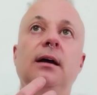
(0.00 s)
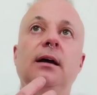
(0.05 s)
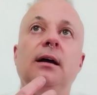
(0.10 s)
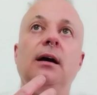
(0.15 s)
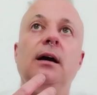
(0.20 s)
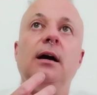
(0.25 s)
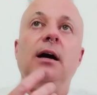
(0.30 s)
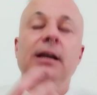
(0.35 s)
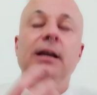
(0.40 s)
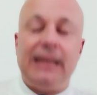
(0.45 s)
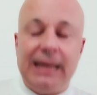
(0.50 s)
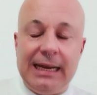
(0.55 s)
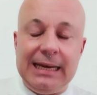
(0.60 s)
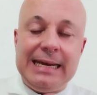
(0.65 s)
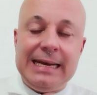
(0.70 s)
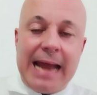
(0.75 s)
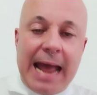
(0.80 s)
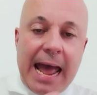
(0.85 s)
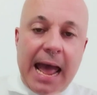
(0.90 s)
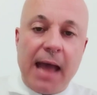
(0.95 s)
I can
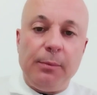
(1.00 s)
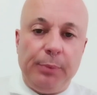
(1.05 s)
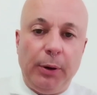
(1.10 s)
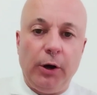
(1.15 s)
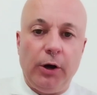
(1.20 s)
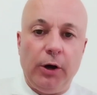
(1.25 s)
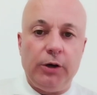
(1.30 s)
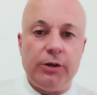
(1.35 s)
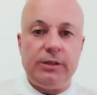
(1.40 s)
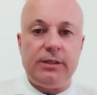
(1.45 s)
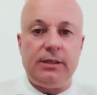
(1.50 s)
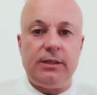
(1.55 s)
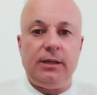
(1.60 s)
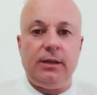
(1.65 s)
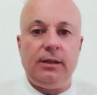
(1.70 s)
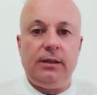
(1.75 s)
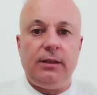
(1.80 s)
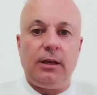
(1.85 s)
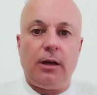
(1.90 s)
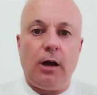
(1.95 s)
now put
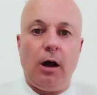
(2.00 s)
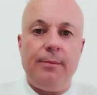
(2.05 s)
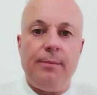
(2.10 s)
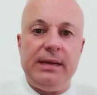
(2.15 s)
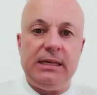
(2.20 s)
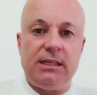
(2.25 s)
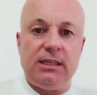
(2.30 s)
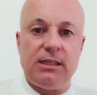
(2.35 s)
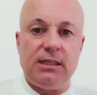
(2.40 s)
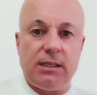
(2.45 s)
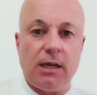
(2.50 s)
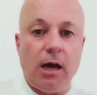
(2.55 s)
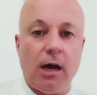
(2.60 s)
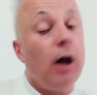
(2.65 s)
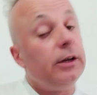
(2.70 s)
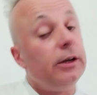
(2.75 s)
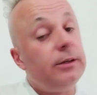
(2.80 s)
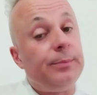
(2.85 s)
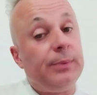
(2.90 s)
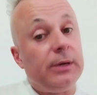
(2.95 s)
the comment
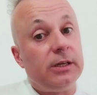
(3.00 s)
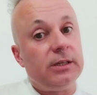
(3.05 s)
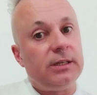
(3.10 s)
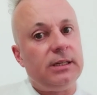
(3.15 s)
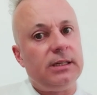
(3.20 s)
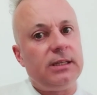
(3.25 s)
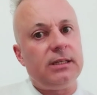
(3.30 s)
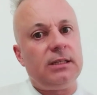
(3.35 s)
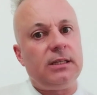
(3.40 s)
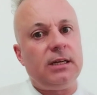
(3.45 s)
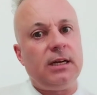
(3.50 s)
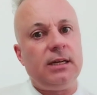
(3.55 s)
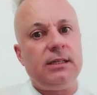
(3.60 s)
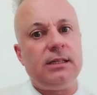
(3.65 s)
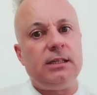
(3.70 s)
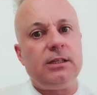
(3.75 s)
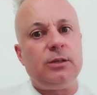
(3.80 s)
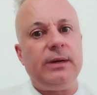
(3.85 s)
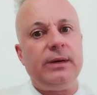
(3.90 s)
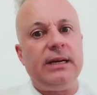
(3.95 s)
aside, because it has turned
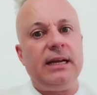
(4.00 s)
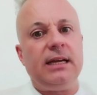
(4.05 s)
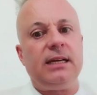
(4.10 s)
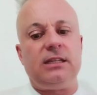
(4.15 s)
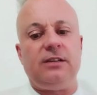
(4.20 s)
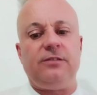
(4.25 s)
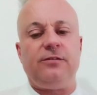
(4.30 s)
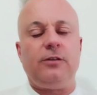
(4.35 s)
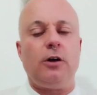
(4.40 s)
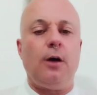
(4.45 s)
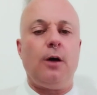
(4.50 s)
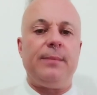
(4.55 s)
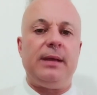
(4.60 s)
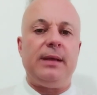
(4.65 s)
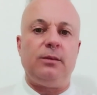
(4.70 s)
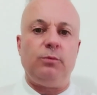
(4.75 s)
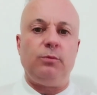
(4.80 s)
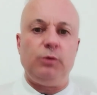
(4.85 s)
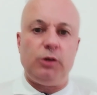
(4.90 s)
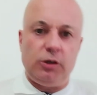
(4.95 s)
into a negative
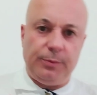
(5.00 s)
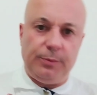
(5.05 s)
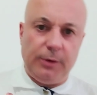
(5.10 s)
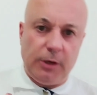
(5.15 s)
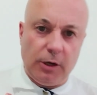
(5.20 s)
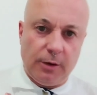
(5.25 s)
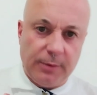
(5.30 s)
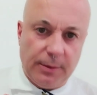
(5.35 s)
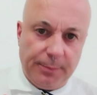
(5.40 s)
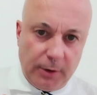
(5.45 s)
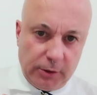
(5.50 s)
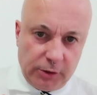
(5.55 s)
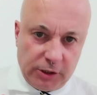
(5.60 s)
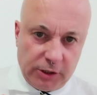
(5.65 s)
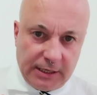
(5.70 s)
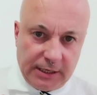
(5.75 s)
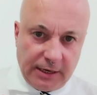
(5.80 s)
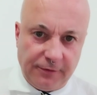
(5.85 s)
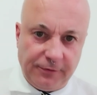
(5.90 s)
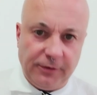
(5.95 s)
comment, which has become a
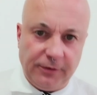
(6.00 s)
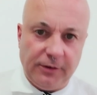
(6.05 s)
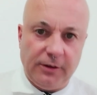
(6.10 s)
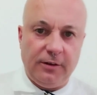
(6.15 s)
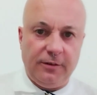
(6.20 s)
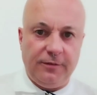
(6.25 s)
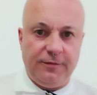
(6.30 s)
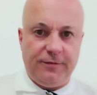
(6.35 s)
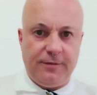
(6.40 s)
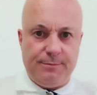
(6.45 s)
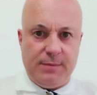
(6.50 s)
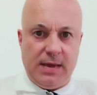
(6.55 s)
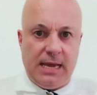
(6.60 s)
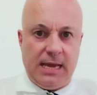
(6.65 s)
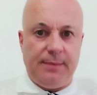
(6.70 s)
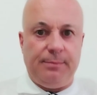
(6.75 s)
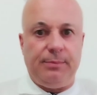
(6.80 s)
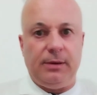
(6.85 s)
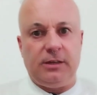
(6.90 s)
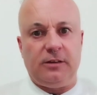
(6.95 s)
positive for
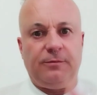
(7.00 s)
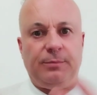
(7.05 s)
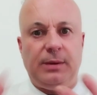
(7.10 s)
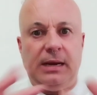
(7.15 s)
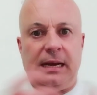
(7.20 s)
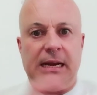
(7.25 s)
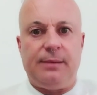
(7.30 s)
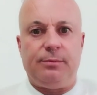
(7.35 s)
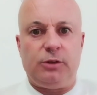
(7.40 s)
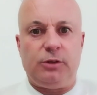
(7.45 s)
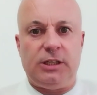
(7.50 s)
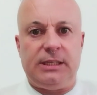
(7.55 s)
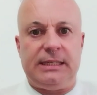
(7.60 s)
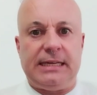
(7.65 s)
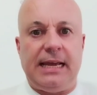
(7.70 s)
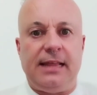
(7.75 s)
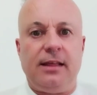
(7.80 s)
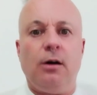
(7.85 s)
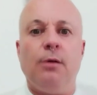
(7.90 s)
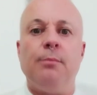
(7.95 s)
me, because I've been able to
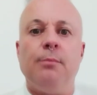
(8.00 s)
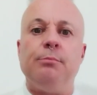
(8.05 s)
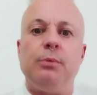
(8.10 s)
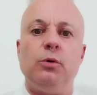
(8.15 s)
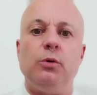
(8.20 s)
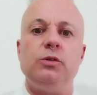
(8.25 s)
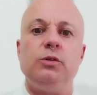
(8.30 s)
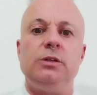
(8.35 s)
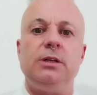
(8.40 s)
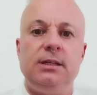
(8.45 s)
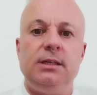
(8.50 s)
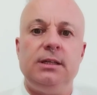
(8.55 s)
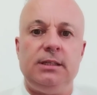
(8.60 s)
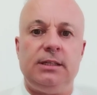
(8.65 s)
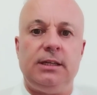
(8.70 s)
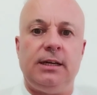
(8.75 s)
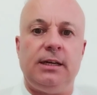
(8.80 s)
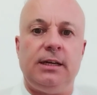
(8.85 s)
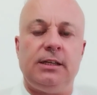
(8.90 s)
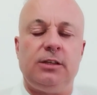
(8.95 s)
take that on board and
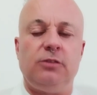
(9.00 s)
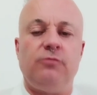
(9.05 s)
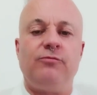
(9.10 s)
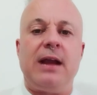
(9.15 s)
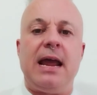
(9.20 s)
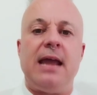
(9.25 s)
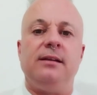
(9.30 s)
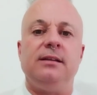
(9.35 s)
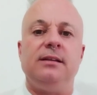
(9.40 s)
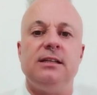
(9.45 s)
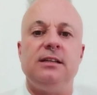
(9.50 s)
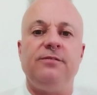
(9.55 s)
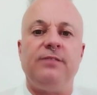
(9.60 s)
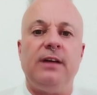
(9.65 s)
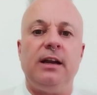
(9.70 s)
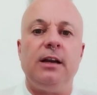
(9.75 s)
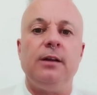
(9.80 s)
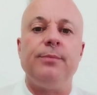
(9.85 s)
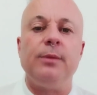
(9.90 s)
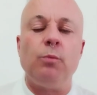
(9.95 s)
turn it around and
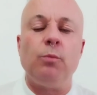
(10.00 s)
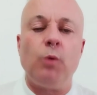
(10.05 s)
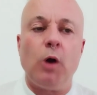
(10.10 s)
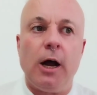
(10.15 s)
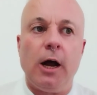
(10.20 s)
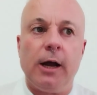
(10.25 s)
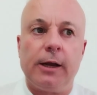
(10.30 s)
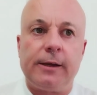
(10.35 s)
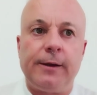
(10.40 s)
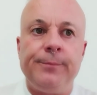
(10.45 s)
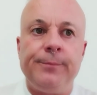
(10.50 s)
develop the work.